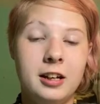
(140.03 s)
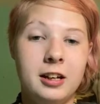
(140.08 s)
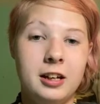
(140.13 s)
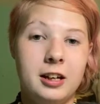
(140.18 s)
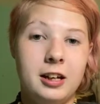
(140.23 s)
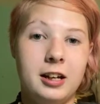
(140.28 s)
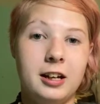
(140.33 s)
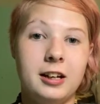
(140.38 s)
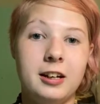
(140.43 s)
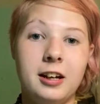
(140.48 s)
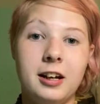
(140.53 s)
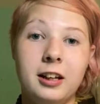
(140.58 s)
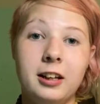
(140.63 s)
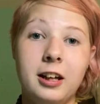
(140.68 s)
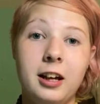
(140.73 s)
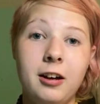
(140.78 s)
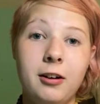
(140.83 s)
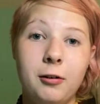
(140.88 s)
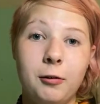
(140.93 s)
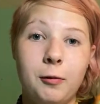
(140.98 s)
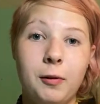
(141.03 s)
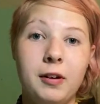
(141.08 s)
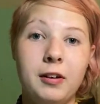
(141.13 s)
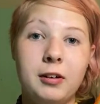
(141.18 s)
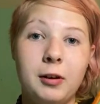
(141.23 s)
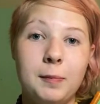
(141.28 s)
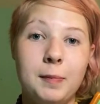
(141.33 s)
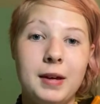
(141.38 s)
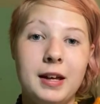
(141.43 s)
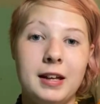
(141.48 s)
And hello,
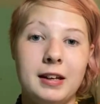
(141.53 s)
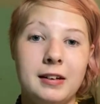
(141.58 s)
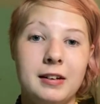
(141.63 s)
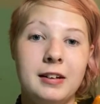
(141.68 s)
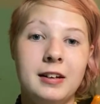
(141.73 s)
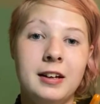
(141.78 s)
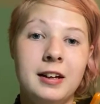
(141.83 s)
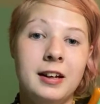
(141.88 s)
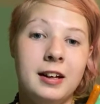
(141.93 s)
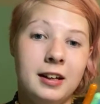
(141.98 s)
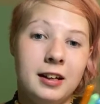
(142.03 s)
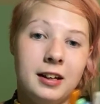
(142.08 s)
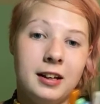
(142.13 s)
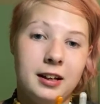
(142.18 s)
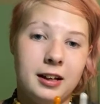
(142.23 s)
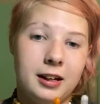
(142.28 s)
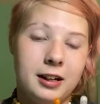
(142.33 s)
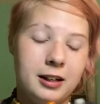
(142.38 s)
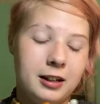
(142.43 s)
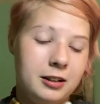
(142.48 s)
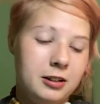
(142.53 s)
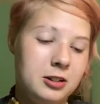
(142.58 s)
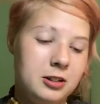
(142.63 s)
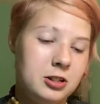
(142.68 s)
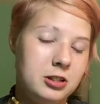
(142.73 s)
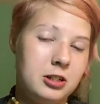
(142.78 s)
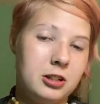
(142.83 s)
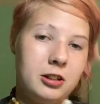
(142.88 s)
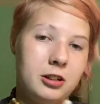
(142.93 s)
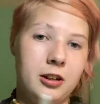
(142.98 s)
welcome in. And